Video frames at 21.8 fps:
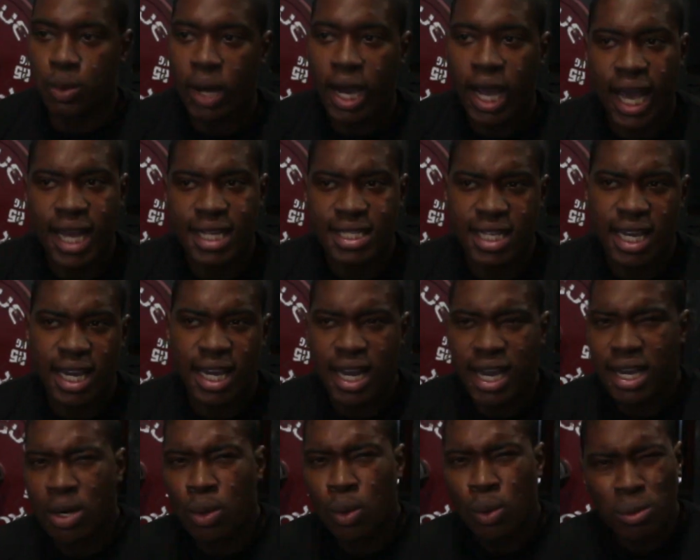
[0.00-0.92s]
why I take
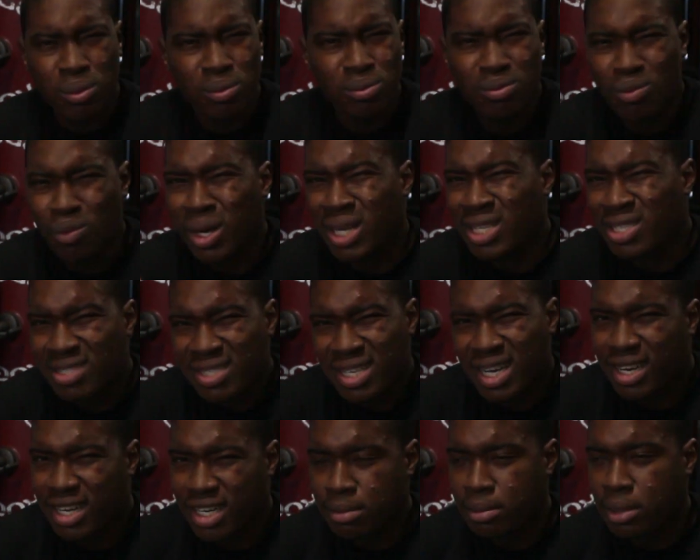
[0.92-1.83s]
like a 1
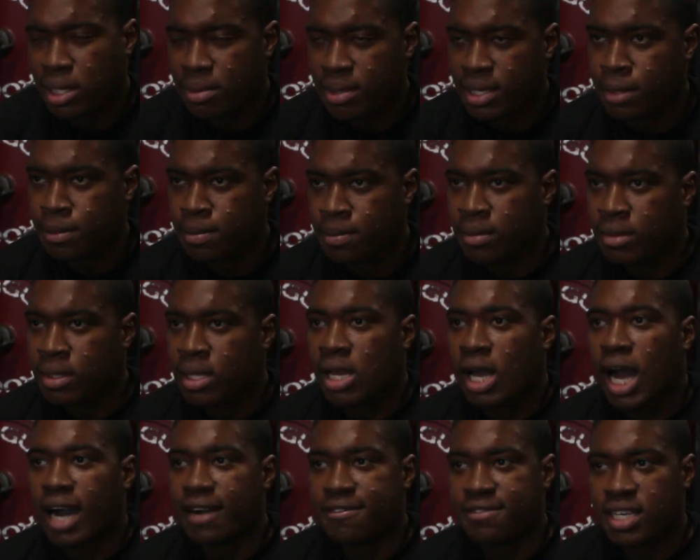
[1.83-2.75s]
second maybe
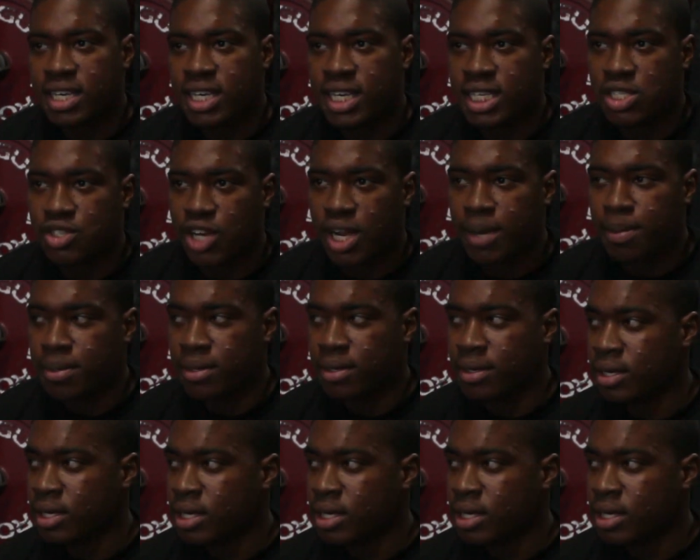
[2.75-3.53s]
after each rep,